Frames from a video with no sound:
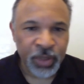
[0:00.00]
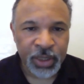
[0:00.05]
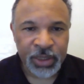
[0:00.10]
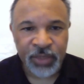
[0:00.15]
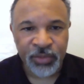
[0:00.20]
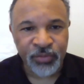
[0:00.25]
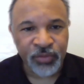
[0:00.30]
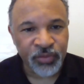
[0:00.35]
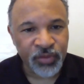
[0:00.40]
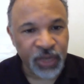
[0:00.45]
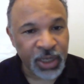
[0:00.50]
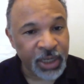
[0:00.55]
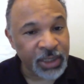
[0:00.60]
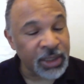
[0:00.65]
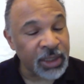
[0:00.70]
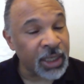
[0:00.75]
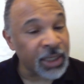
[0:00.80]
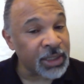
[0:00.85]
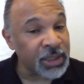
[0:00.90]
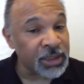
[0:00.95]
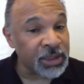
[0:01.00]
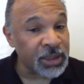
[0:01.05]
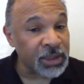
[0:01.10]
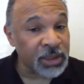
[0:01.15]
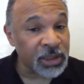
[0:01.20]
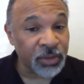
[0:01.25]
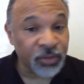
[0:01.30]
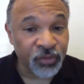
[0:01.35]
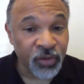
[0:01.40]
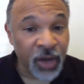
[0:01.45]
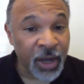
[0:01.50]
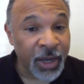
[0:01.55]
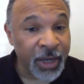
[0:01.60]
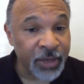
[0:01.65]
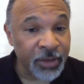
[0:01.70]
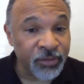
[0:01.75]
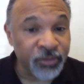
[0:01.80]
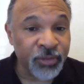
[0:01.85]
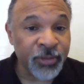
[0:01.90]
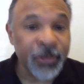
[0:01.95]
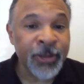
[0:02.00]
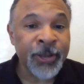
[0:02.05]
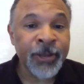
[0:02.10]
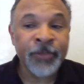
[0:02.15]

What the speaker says: 1958 to 1965.